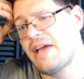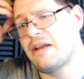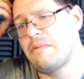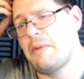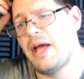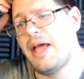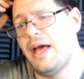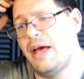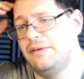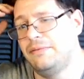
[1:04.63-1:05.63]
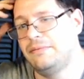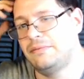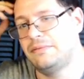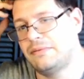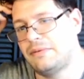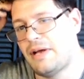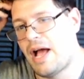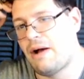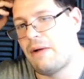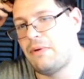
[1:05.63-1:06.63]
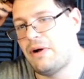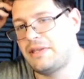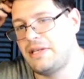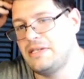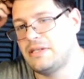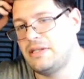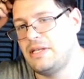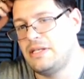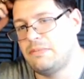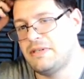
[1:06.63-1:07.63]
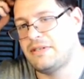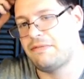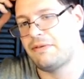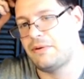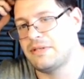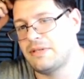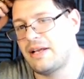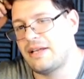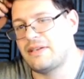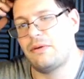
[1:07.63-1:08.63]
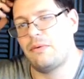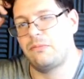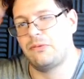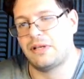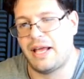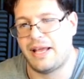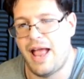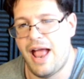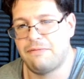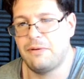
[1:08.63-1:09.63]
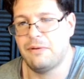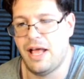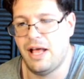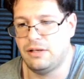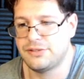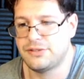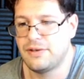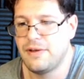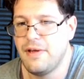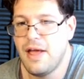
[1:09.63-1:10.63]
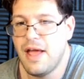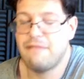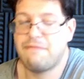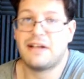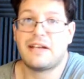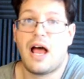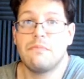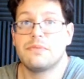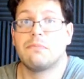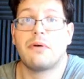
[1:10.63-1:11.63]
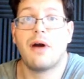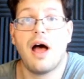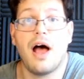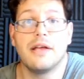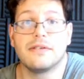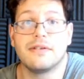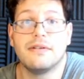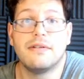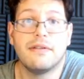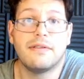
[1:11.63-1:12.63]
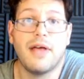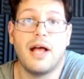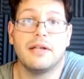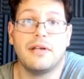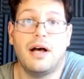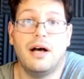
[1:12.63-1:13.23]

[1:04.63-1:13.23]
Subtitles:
got them in my head how I want these specific ones to, because I don't want them to look like everyone else. In fact, I'm surprised that